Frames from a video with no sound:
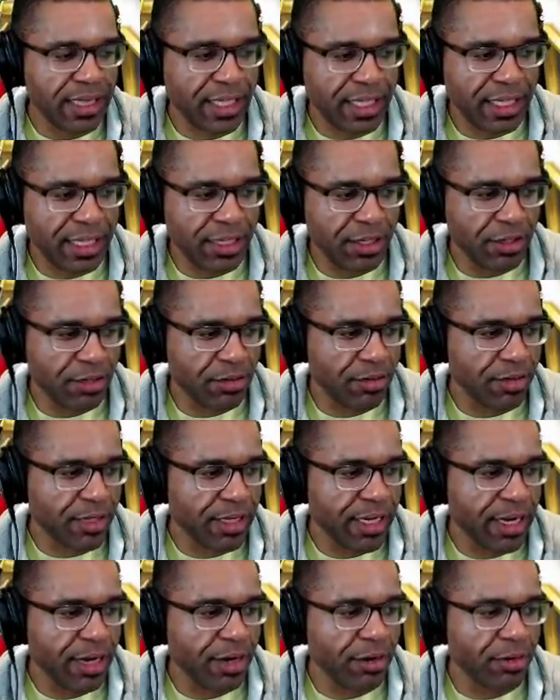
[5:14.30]
Get the kill.
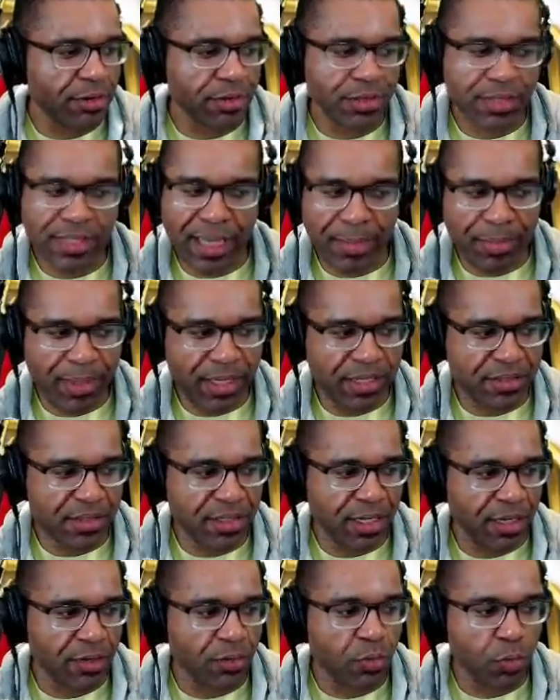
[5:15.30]
Garo, stop getting
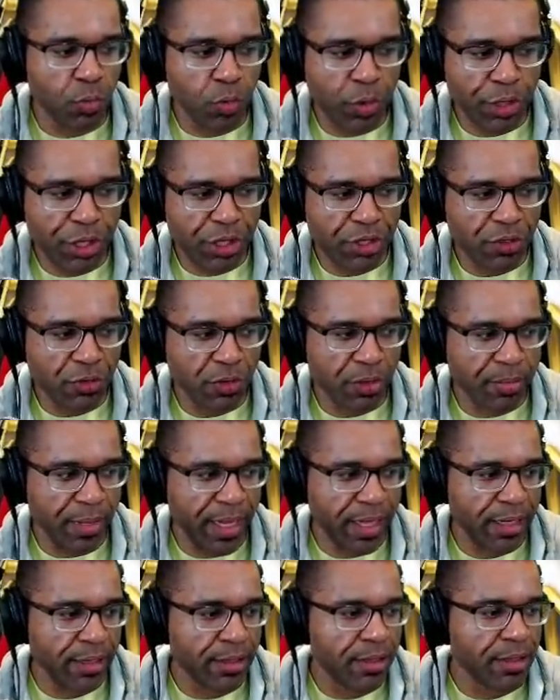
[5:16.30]
stunned. What are you doing,
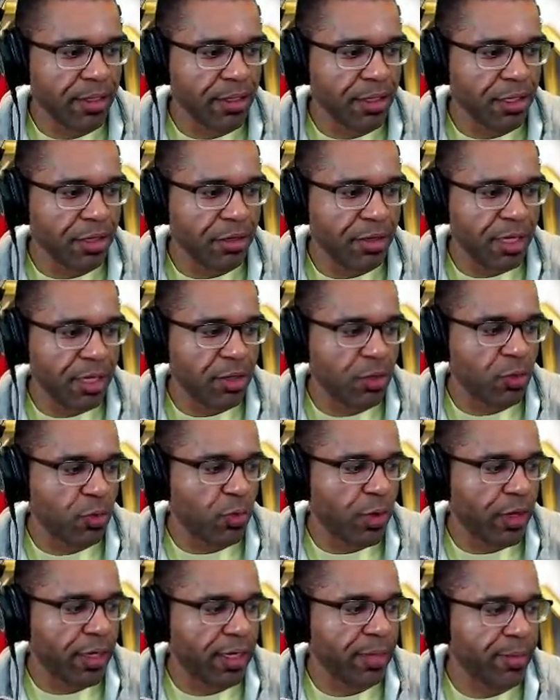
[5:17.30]
man? You need to
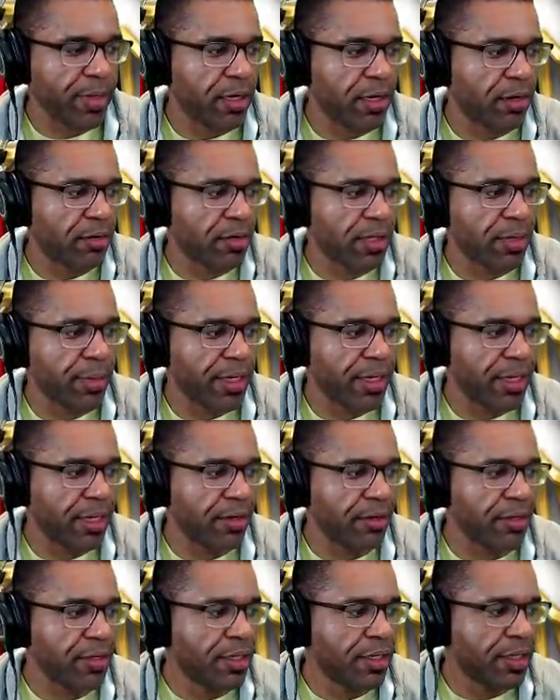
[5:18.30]
do work. Here we go. Come on
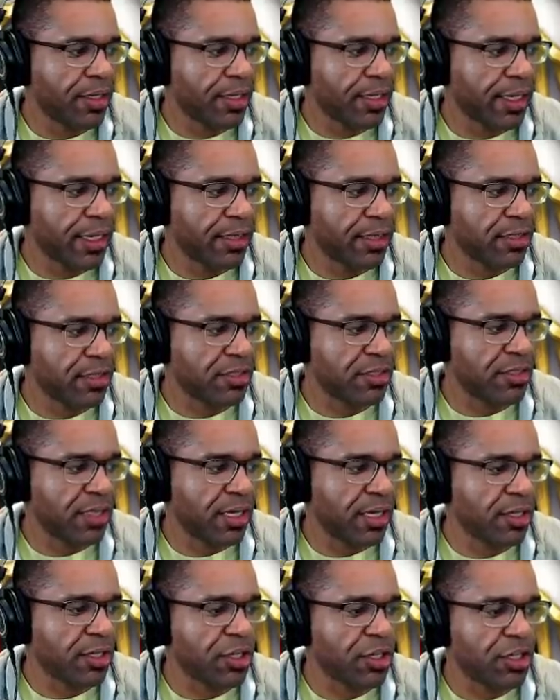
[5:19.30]
now. Get the
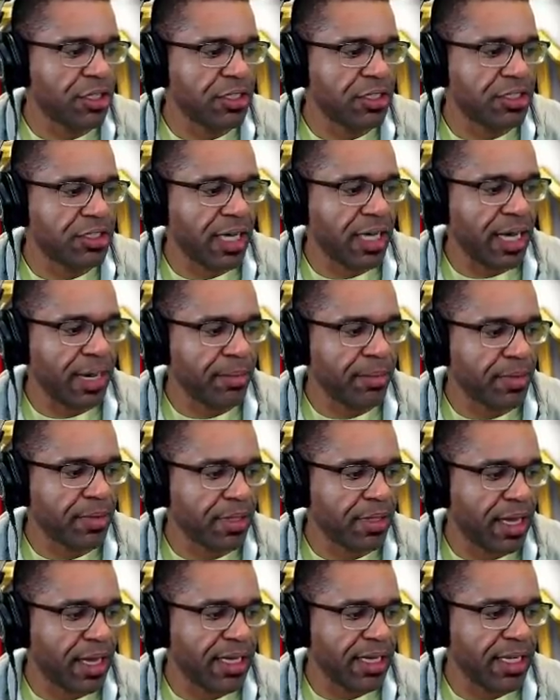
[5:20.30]
stun. Good job.
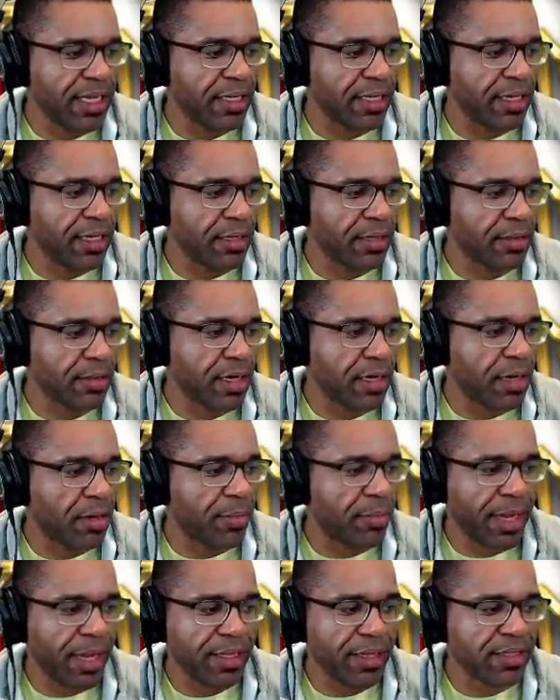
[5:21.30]
I need a...
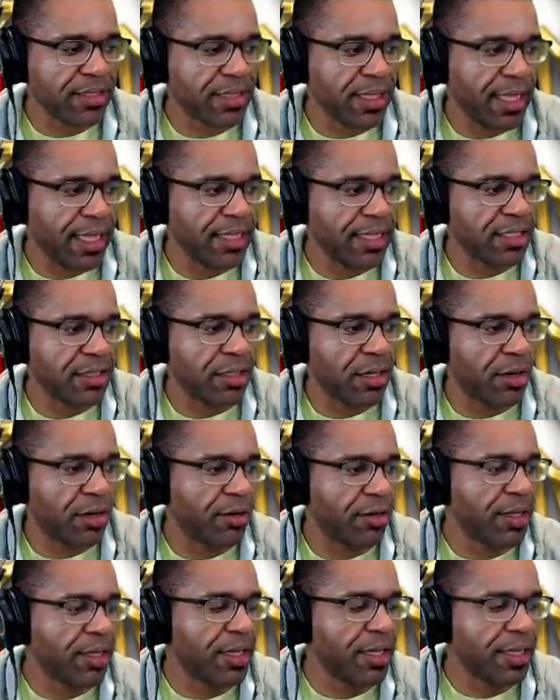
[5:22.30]
Oh, man. This glancing,
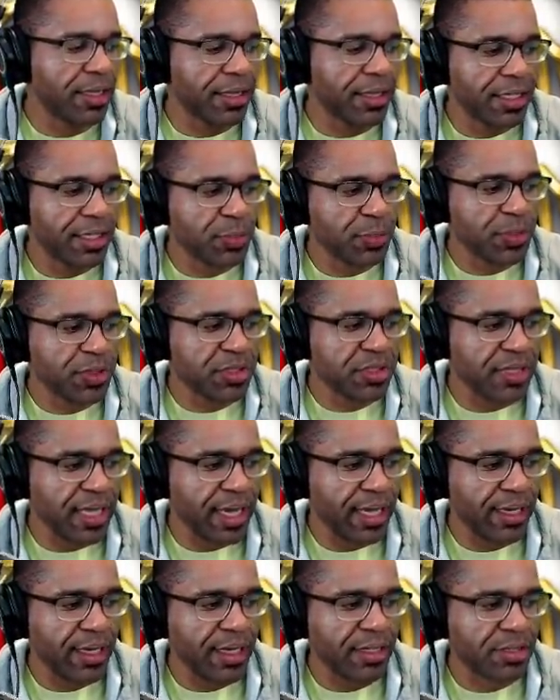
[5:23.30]
though. This
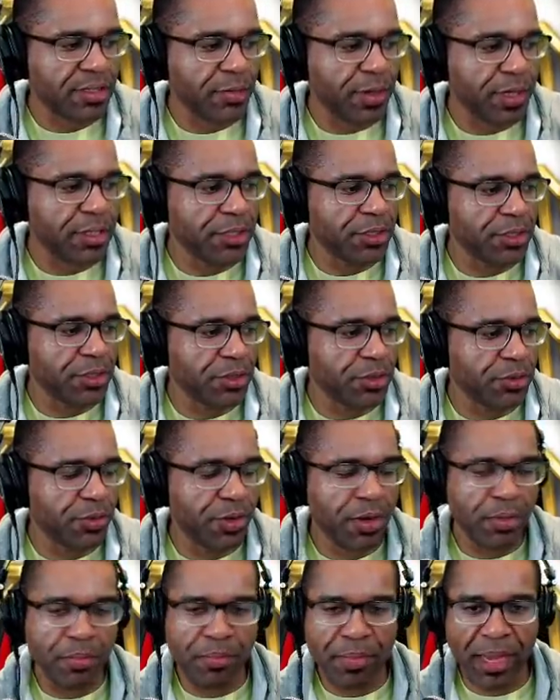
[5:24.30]
Bastet is going
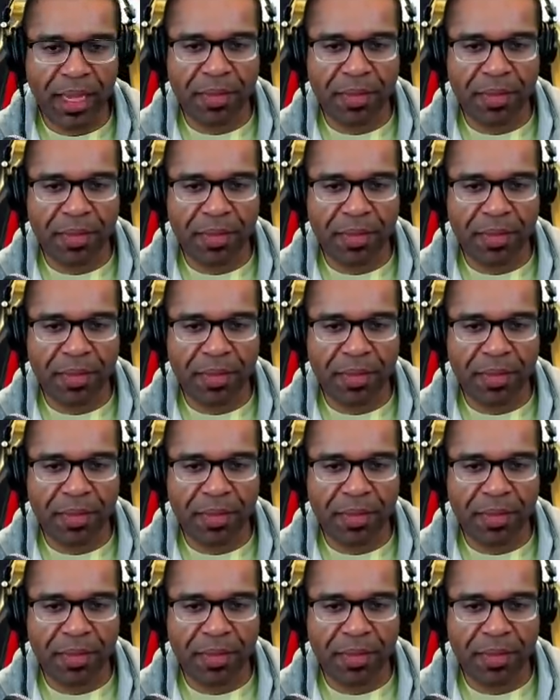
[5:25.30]
to